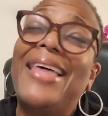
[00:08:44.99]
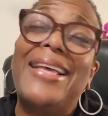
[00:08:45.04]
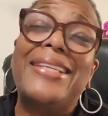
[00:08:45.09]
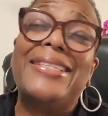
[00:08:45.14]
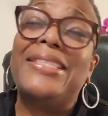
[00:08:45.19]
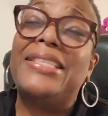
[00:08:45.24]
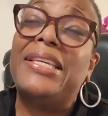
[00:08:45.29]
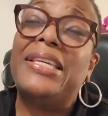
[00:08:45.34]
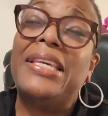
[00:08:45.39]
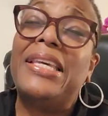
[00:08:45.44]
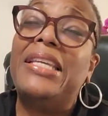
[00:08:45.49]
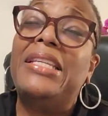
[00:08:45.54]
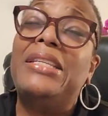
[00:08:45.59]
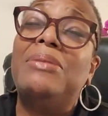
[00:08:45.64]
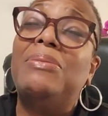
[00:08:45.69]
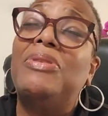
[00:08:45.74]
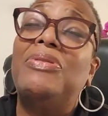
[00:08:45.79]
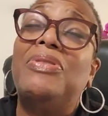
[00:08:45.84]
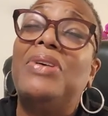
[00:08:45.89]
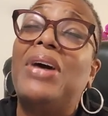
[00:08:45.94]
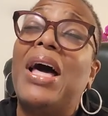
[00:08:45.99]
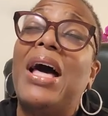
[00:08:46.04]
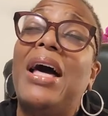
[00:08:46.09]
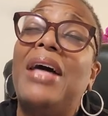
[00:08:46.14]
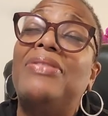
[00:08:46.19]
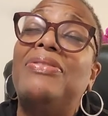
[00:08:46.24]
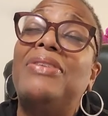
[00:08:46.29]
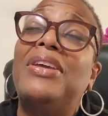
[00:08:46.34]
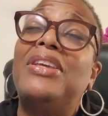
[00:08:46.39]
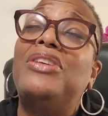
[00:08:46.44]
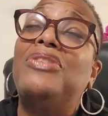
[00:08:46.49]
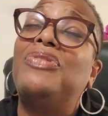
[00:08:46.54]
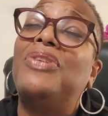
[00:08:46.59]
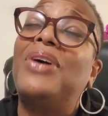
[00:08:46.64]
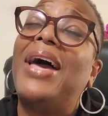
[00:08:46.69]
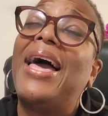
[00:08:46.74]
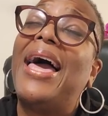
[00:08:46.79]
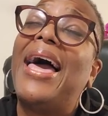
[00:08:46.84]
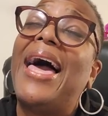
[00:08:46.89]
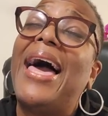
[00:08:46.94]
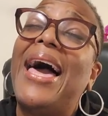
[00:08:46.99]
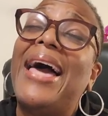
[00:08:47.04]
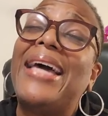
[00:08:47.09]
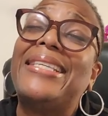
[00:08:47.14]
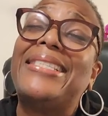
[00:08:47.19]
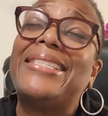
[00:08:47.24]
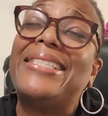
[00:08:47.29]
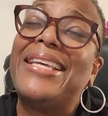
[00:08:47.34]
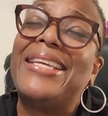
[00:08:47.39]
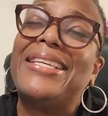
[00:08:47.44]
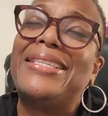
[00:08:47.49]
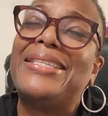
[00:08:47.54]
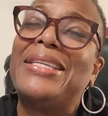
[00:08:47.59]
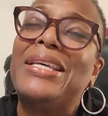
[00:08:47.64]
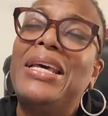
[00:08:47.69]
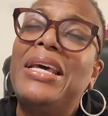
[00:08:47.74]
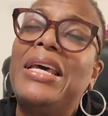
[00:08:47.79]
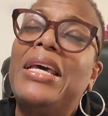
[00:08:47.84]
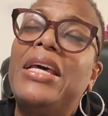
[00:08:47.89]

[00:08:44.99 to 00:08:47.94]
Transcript: That's the kingdom of God. Thank you for access